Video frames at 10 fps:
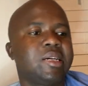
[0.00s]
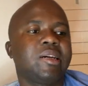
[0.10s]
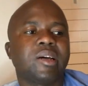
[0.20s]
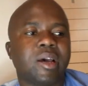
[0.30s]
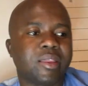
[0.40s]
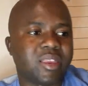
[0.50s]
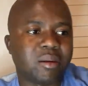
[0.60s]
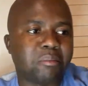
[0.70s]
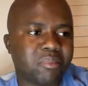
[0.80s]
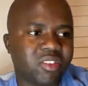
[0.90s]

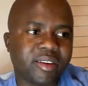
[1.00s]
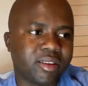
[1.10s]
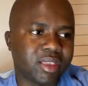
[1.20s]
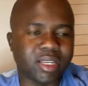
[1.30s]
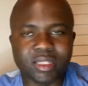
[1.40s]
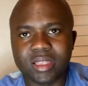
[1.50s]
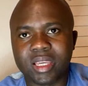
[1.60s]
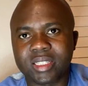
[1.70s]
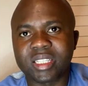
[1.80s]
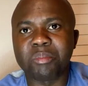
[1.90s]

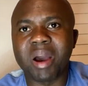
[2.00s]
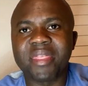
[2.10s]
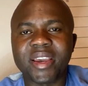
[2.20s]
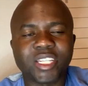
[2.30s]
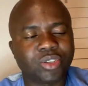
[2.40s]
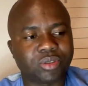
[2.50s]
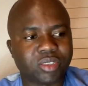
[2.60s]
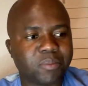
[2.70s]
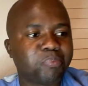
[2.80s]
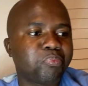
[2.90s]
there are some other issues,
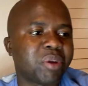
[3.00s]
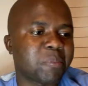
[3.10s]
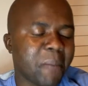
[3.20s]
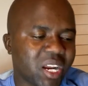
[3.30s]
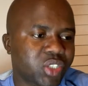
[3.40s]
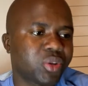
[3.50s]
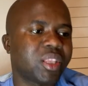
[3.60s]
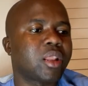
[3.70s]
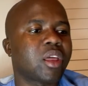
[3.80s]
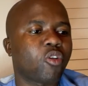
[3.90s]
but make sure
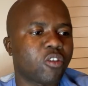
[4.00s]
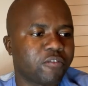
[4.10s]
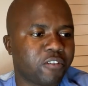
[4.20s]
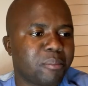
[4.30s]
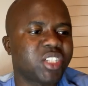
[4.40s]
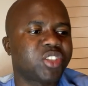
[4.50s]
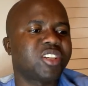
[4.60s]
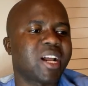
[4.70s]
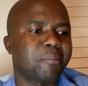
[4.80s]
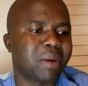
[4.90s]
that the confirmation
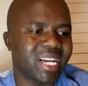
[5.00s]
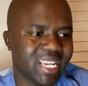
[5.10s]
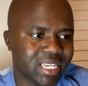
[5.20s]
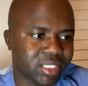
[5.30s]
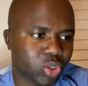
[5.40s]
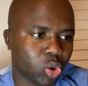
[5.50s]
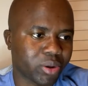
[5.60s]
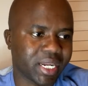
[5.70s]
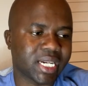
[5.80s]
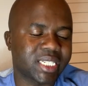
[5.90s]
number is
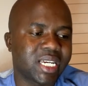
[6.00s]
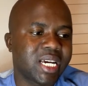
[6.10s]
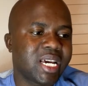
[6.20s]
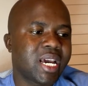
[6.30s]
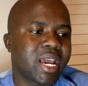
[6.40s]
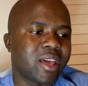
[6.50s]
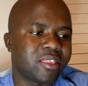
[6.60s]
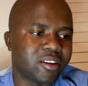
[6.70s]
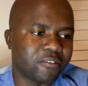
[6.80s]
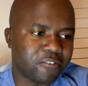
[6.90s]
correct, and
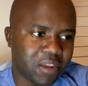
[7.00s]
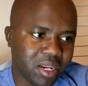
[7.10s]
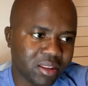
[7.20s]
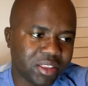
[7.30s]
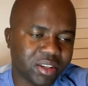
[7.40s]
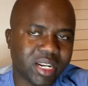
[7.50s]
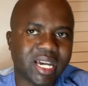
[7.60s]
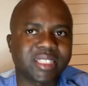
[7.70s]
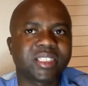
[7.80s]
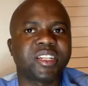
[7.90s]
then fill the
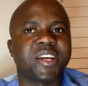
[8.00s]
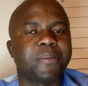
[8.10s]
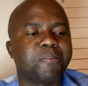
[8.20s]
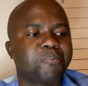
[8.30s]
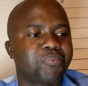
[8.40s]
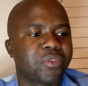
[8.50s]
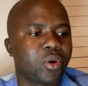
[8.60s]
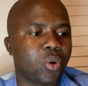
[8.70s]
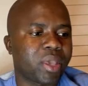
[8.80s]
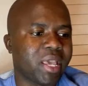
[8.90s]
last name,
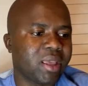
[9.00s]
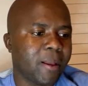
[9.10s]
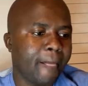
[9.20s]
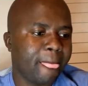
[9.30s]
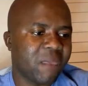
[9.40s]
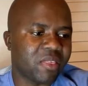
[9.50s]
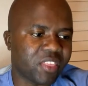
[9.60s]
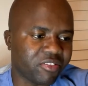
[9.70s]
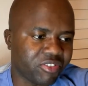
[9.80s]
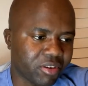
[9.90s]
okay, and
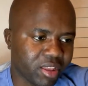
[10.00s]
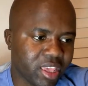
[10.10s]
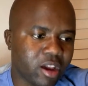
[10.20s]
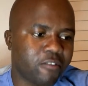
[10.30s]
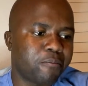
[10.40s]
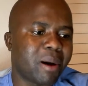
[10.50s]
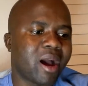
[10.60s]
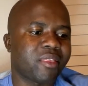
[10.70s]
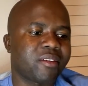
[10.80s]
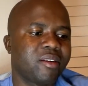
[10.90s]
then the year of
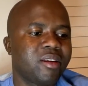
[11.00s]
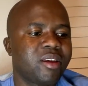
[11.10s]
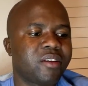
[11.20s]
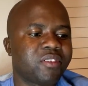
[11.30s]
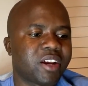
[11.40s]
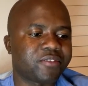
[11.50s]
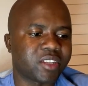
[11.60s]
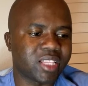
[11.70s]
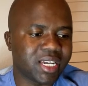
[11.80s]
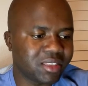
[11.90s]
birth, and then after
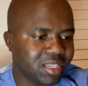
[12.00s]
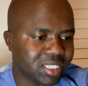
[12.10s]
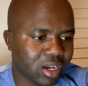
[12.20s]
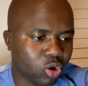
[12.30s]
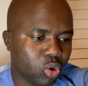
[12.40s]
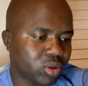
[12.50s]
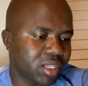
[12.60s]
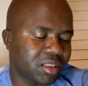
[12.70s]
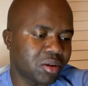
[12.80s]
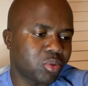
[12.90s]
that there's a code that
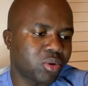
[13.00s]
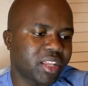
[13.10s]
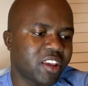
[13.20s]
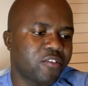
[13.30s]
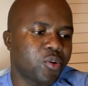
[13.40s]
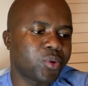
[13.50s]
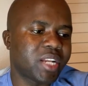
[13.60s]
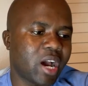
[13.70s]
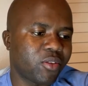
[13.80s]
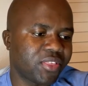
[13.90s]
they will give you
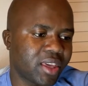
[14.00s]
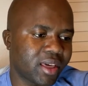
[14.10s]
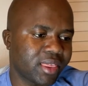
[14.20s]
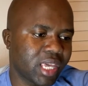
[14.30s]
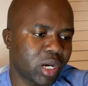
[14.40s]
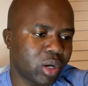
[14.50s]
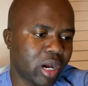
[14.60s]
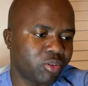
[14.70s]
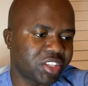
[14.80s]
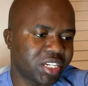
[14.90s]
down there, their
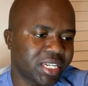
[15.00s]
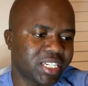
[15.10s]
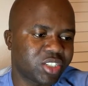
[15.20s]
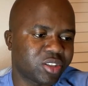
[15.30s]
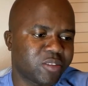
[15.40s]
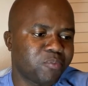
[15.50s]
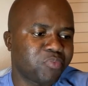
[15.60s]
authentication